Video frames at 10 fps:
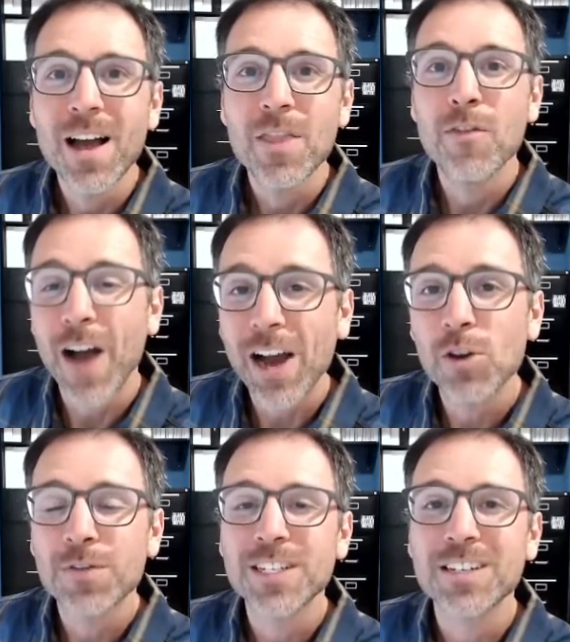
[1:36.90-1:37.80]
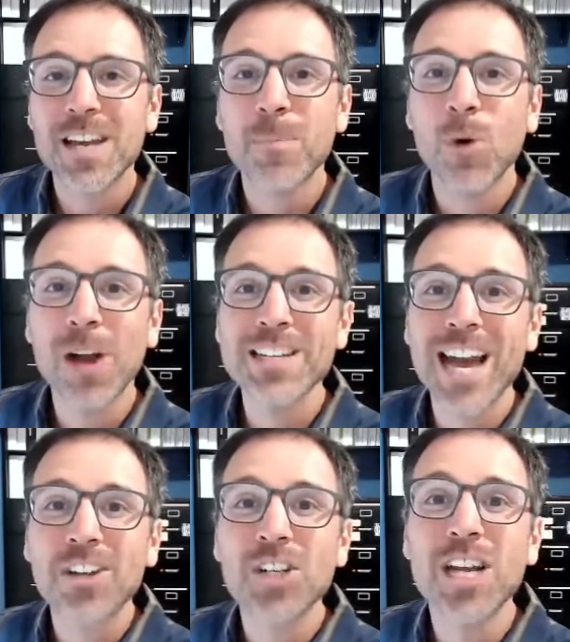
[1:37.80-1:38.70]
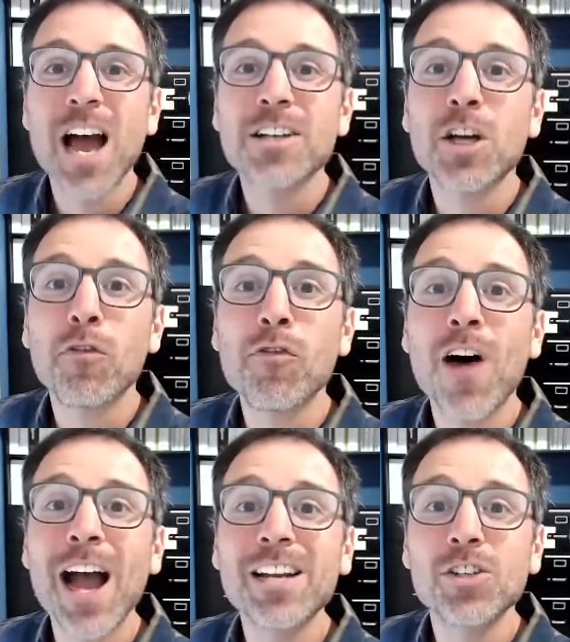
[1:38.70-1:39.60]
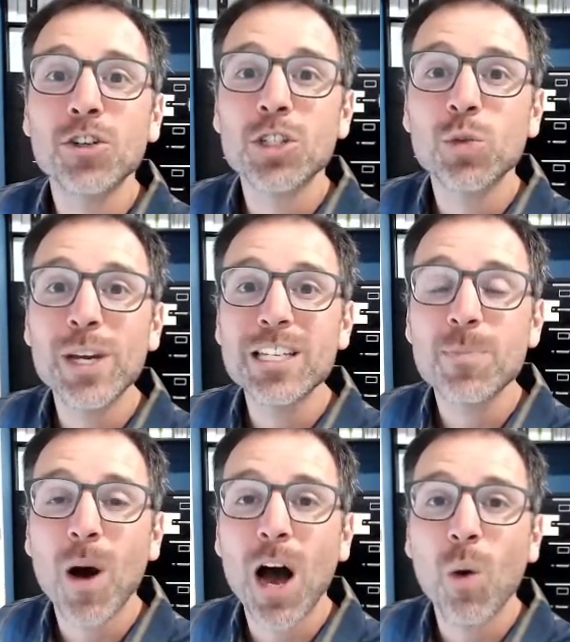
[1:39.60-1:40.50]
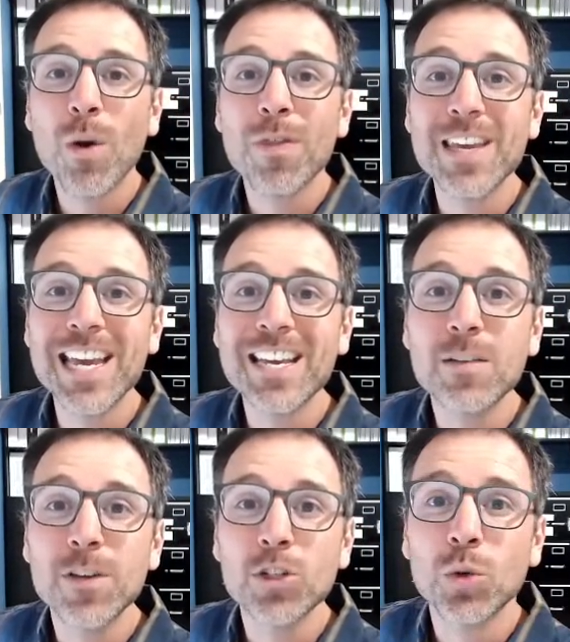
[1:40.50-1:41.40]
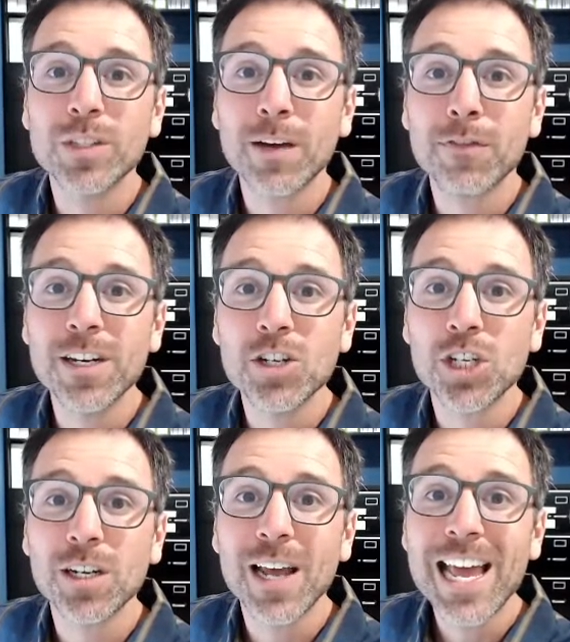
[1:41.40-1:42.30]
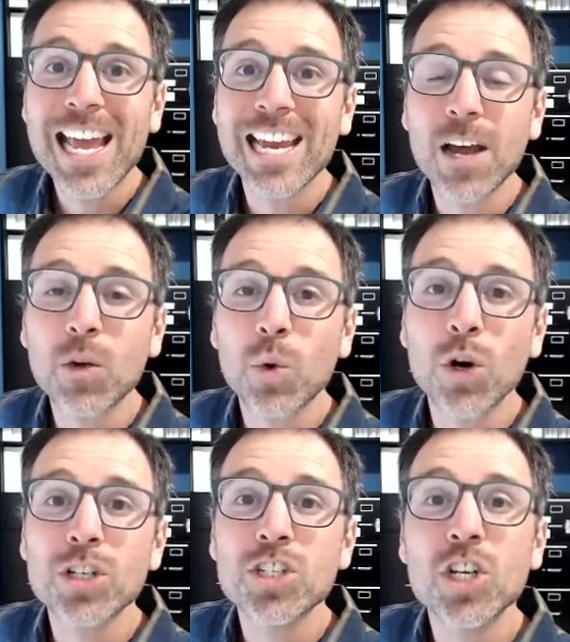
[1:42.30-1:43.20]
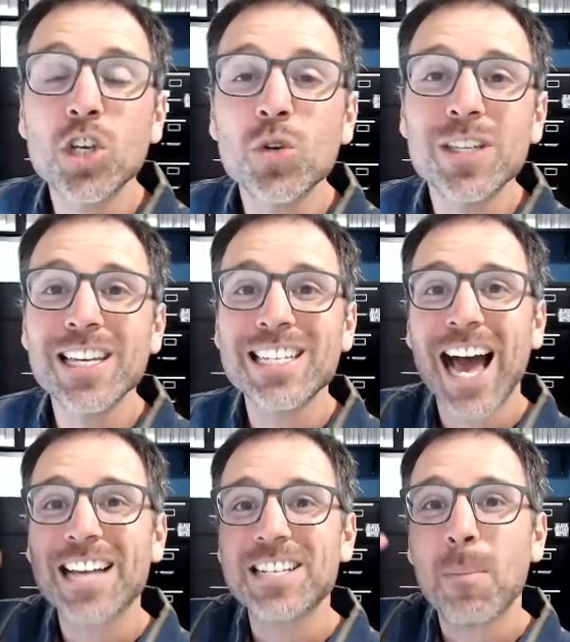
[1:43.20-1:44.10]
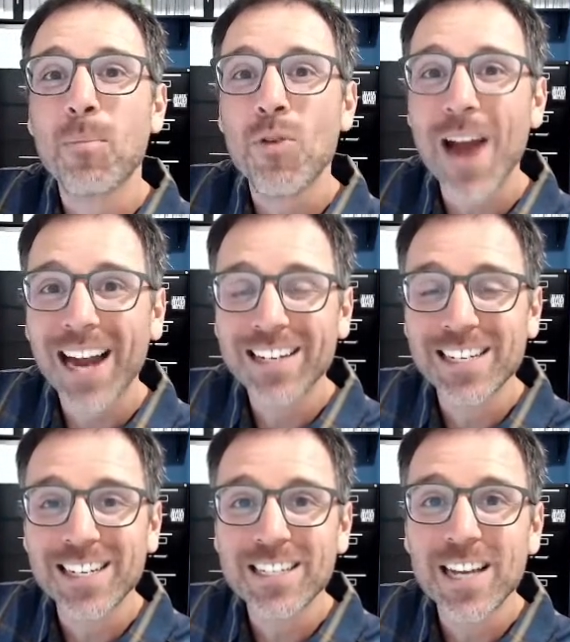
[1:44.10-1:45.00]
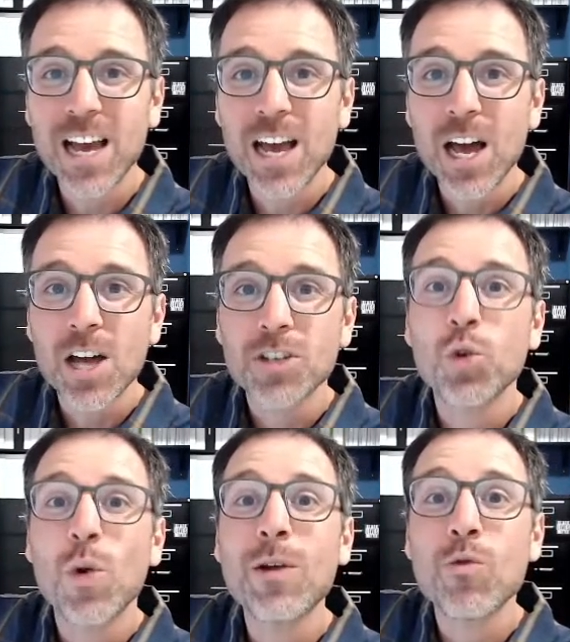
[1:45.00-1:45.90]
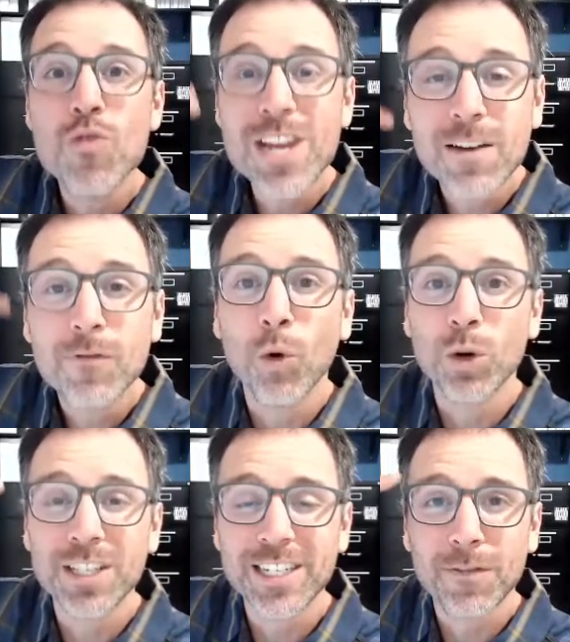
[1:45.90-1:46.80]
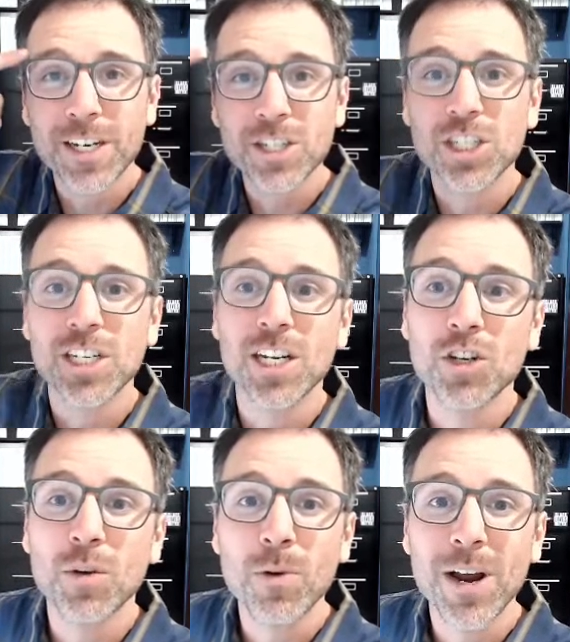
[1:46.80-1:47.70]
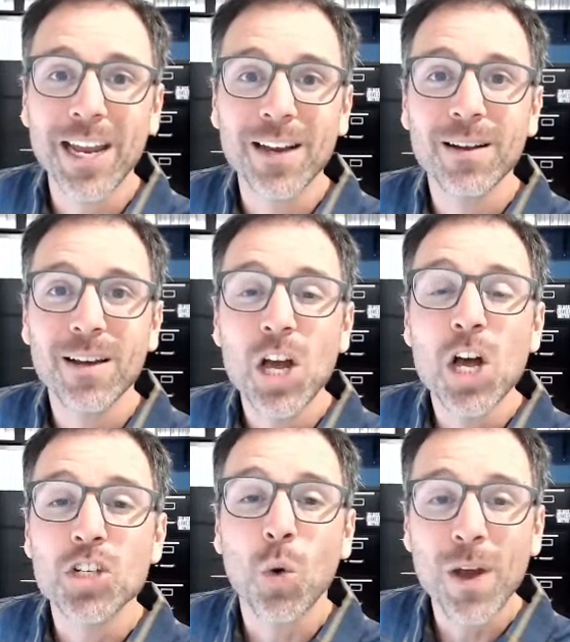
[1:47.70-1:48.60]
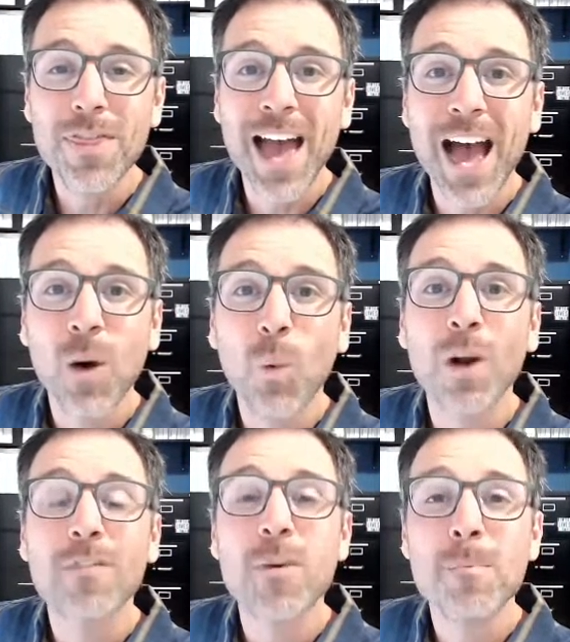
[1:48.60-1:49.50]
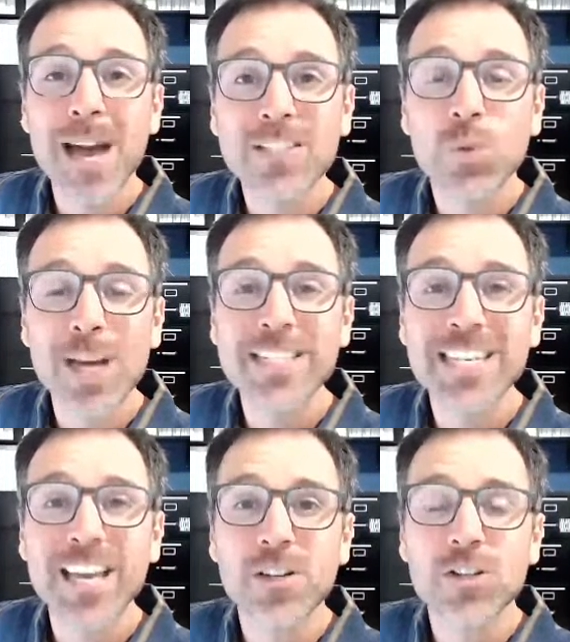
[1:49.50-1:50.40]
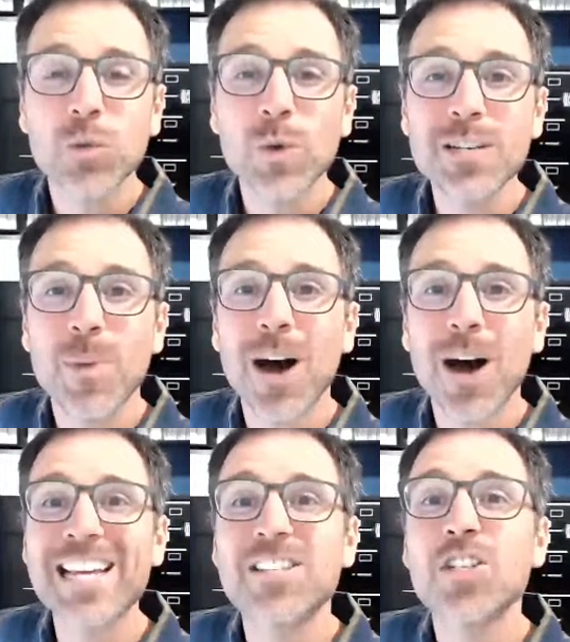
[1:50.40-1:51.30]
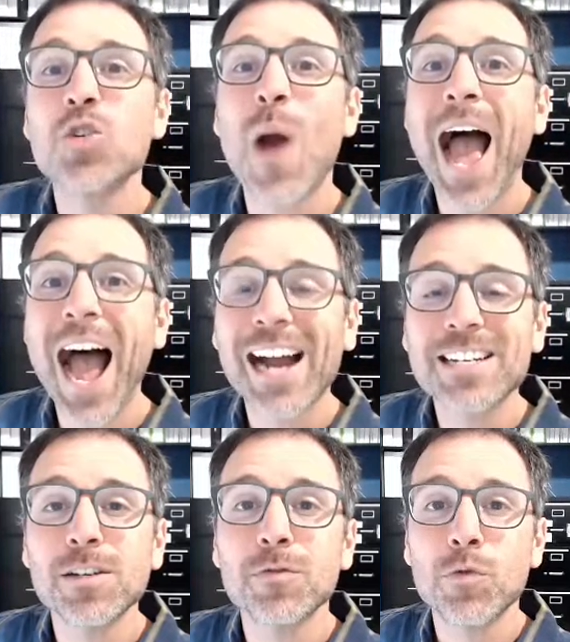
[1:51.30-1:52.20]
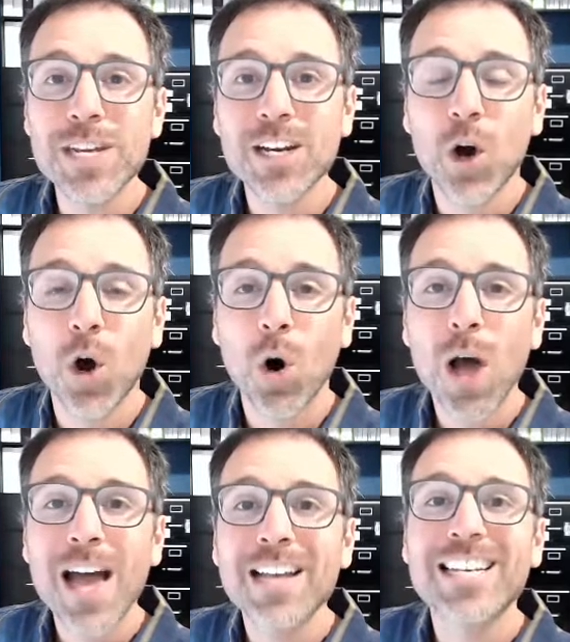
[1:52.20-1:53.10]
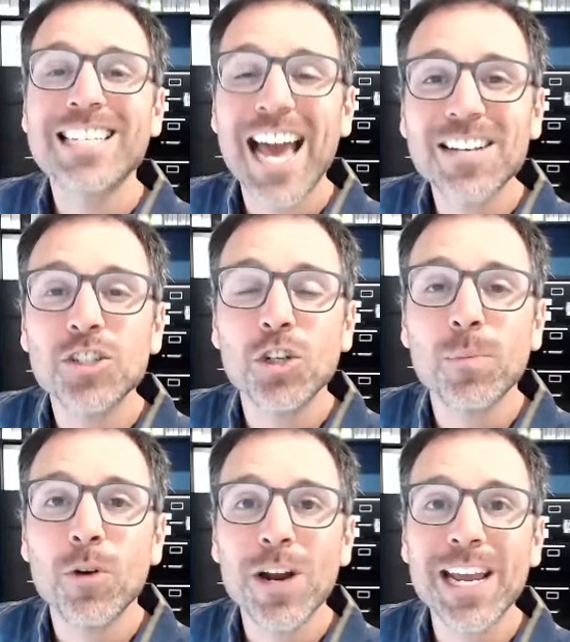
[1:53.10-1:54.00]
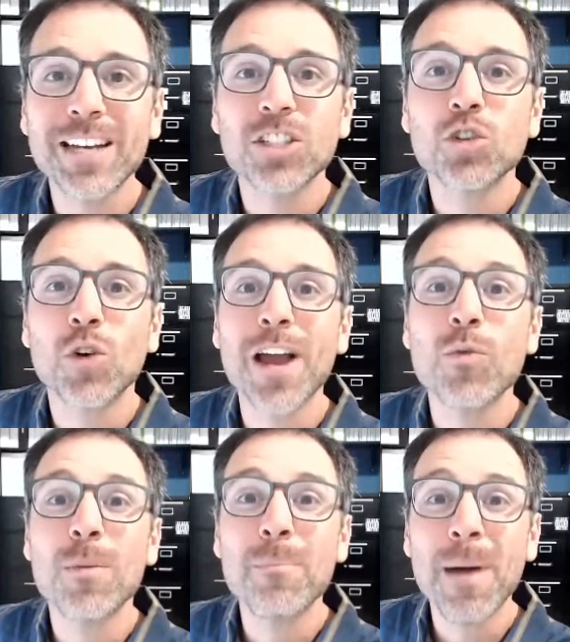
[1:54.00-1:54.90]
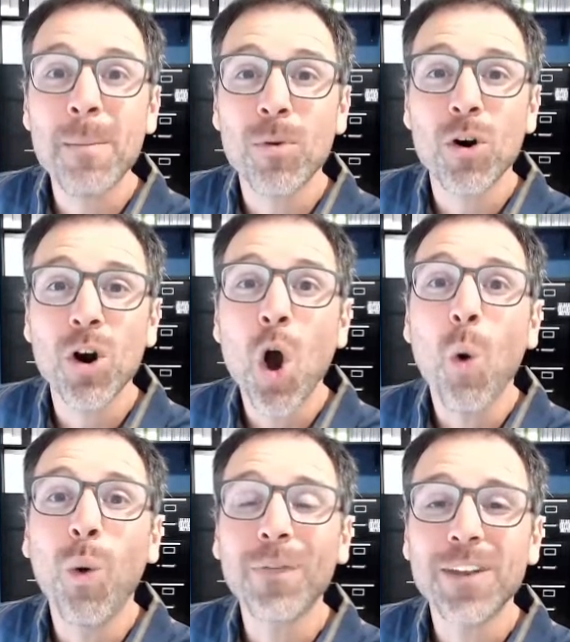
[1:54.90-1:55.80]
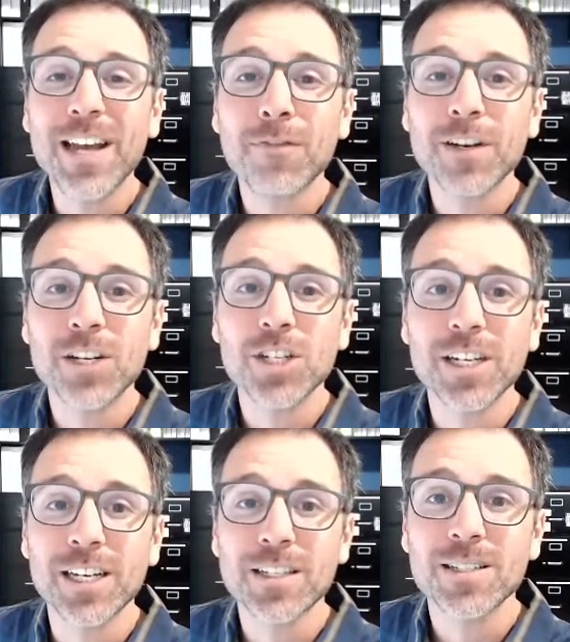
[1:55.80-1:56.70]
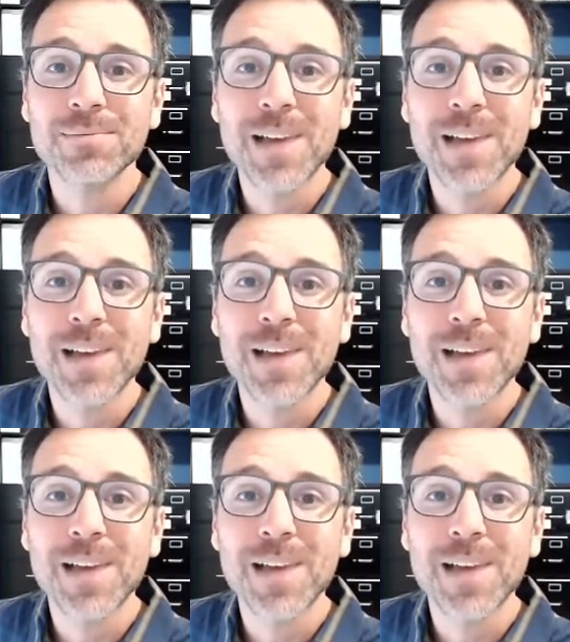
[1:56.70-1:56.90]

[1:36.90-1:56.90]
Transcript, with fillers: The value of this example is actually to find your sweet spot with the individual definition. In other words, to use this as a practice to reinforce the definition in your brain. So with that, one of the best ways to get in your sweet spot is to do active recall, to test your brain to try to remember what the definition is.